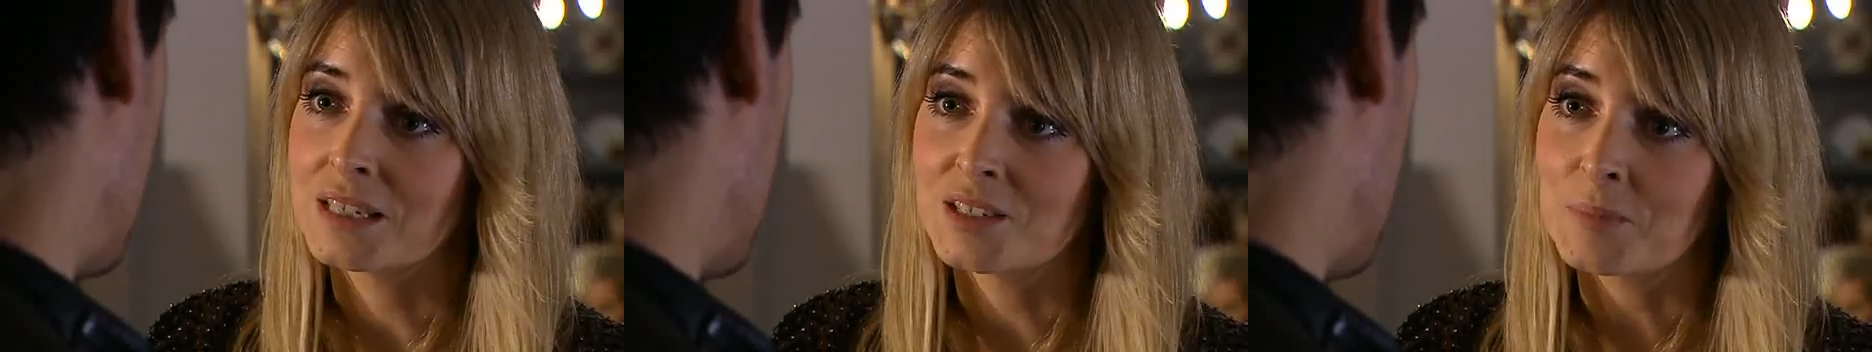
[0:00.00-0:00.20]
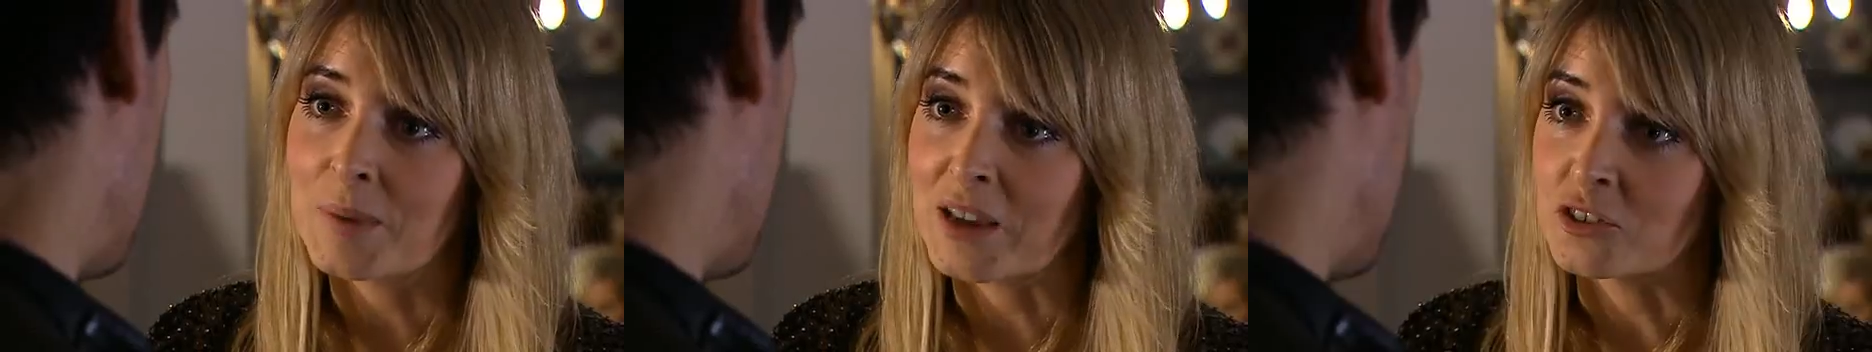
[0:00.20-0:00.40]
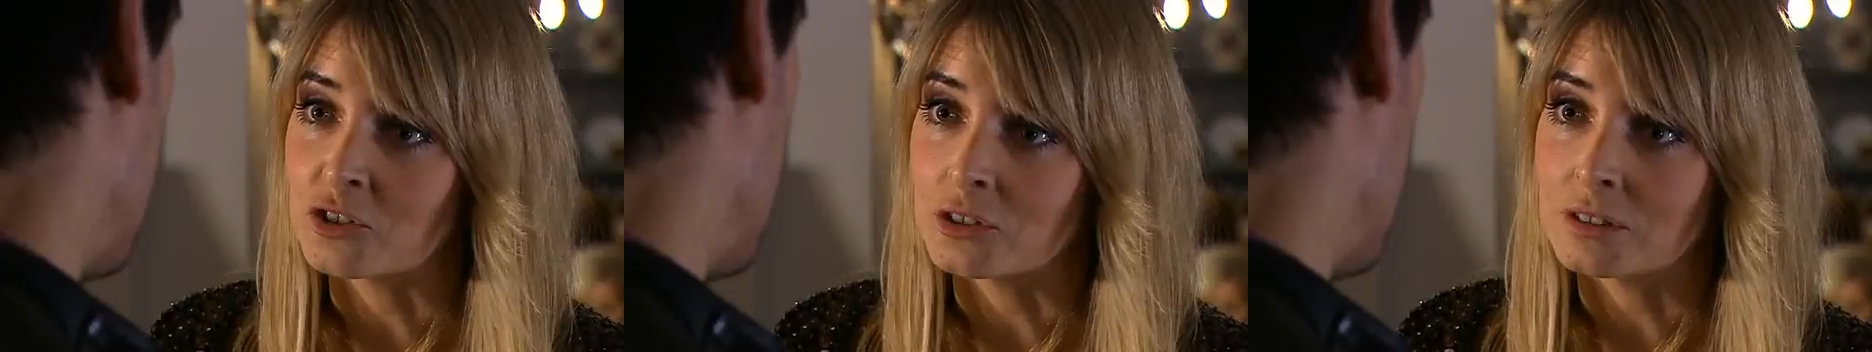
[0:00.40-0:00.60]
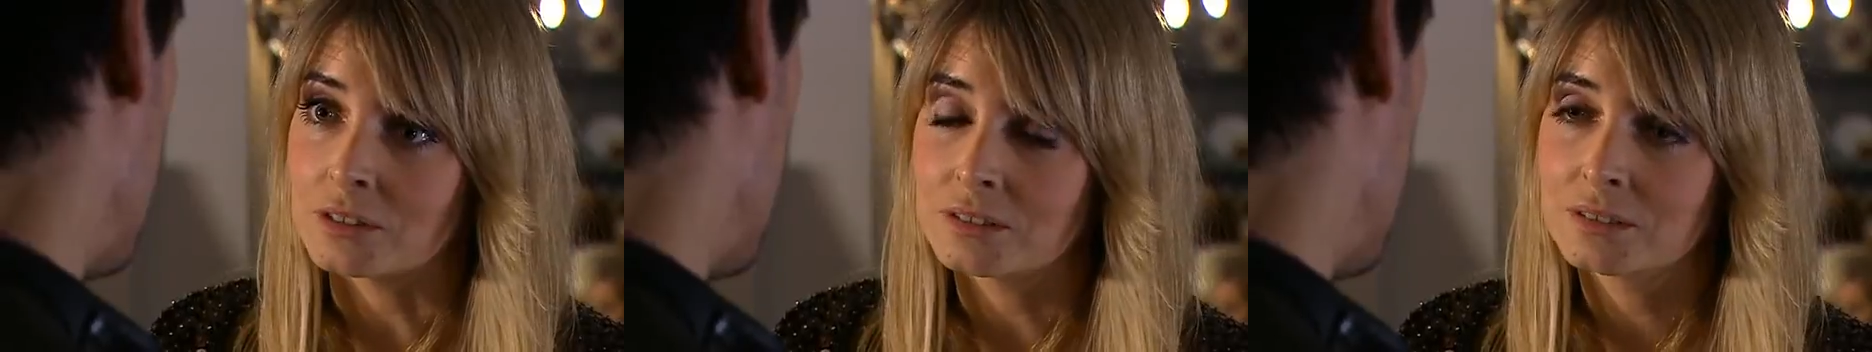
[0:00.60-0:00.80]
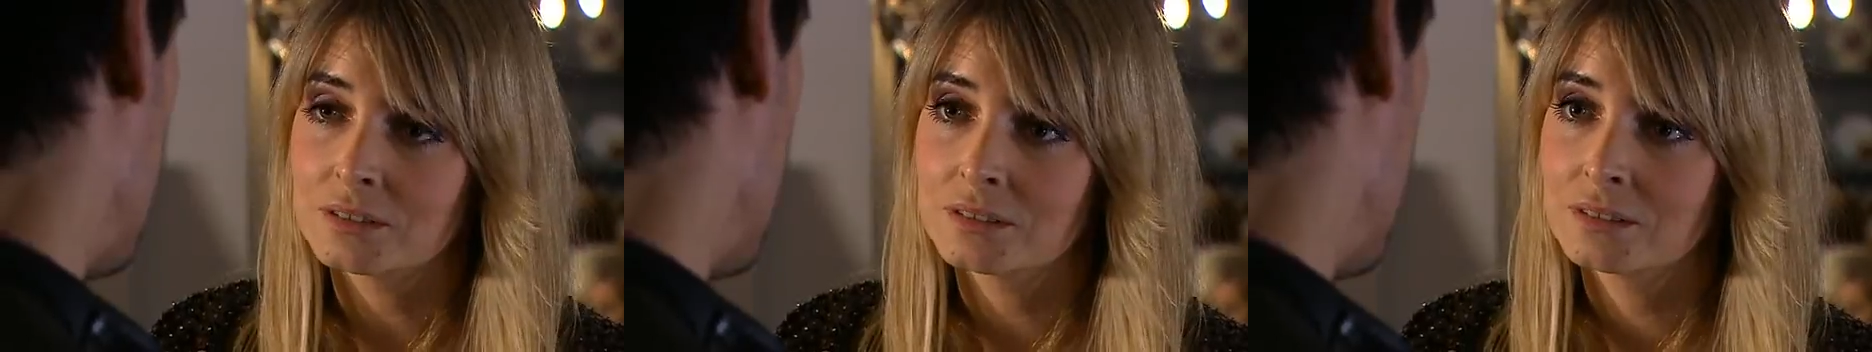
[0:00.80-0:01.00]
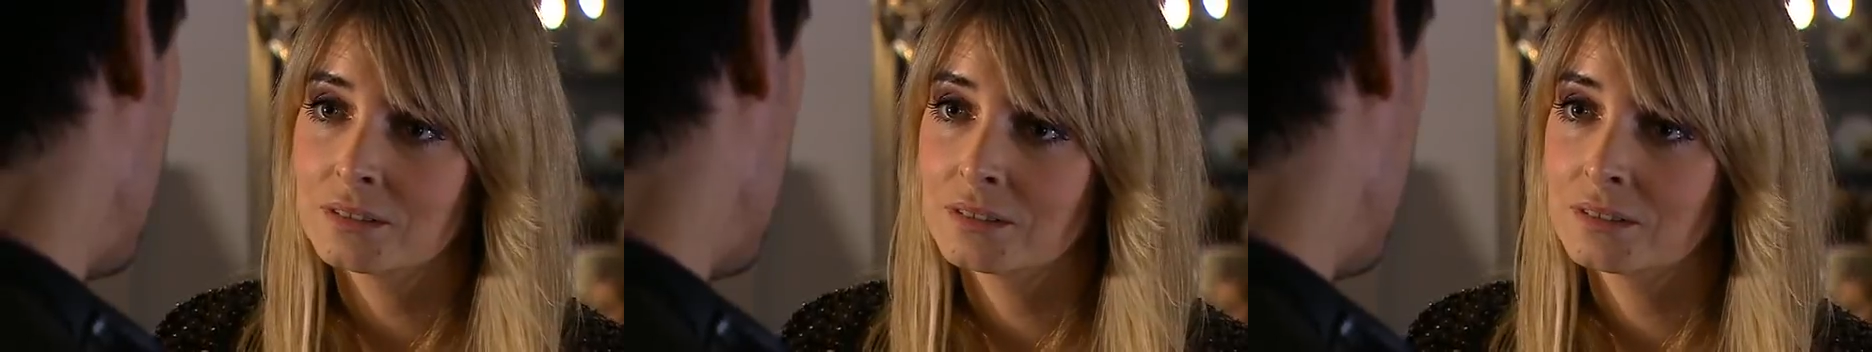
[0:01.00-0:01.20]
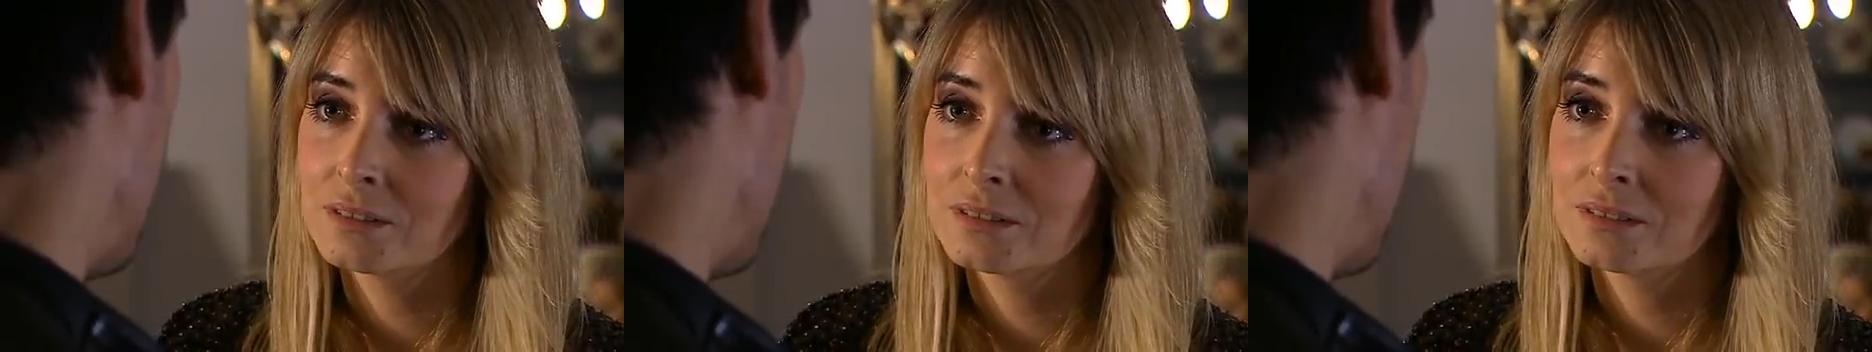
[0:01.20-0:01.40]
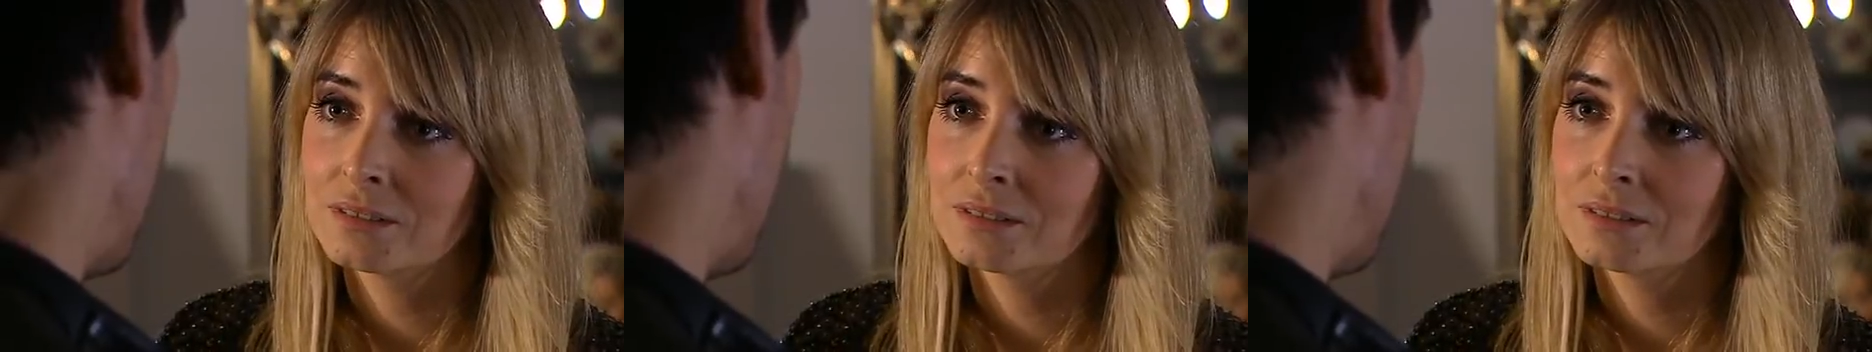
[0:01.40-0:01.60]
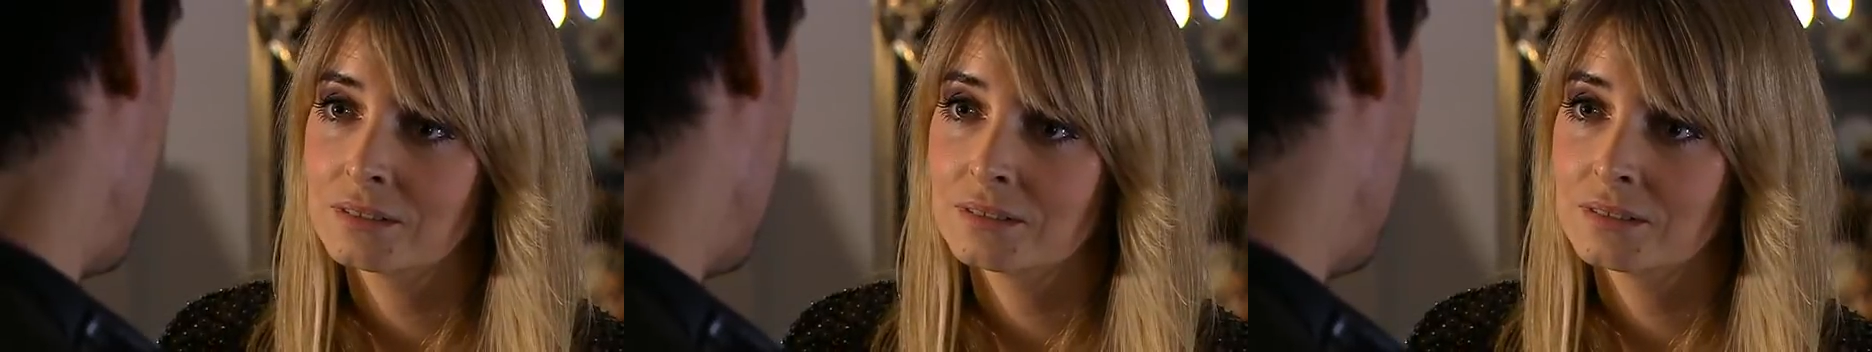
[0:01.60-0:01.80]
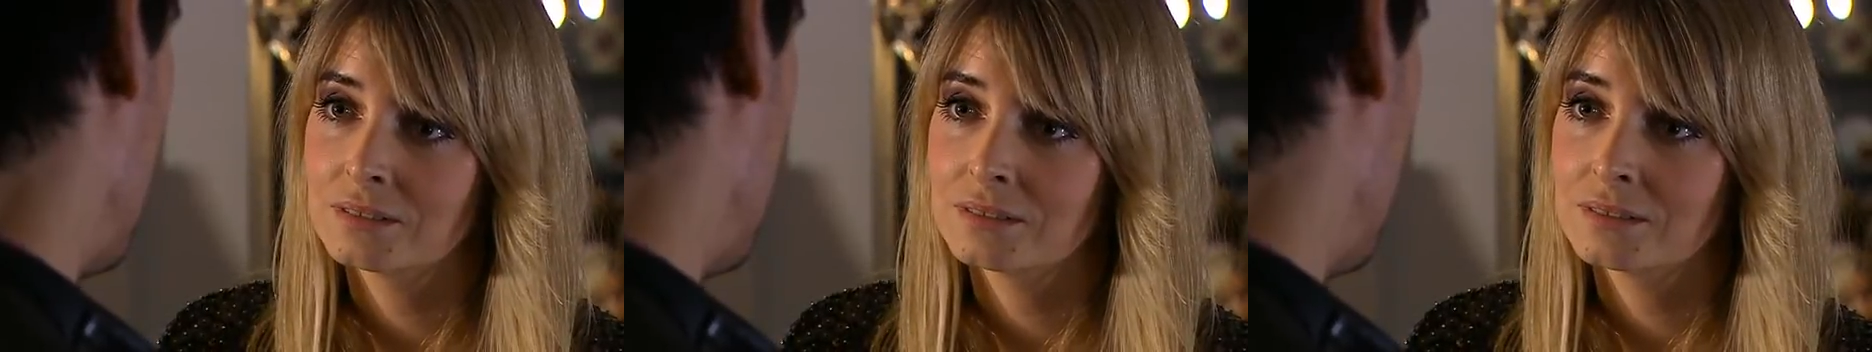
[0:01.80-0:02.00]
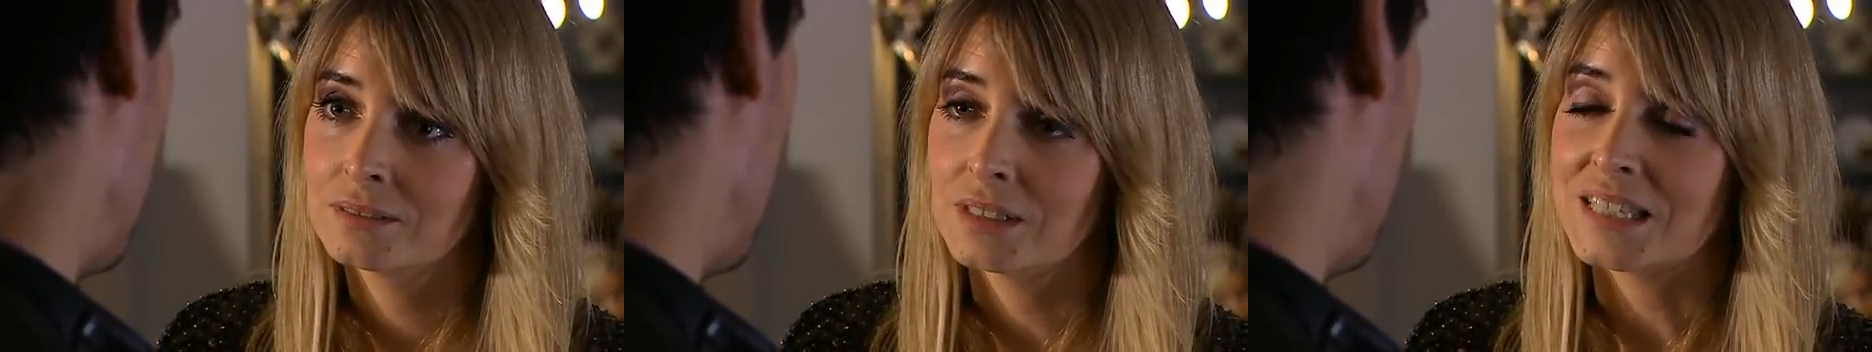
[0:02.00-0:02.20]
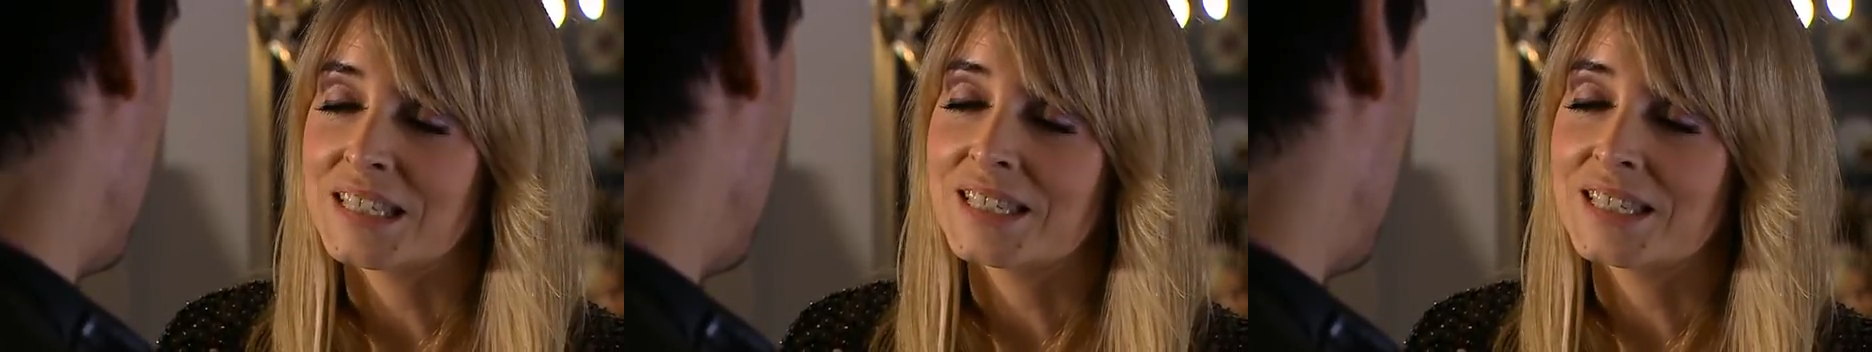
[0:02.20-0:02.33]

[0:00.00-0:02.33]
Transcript: special. And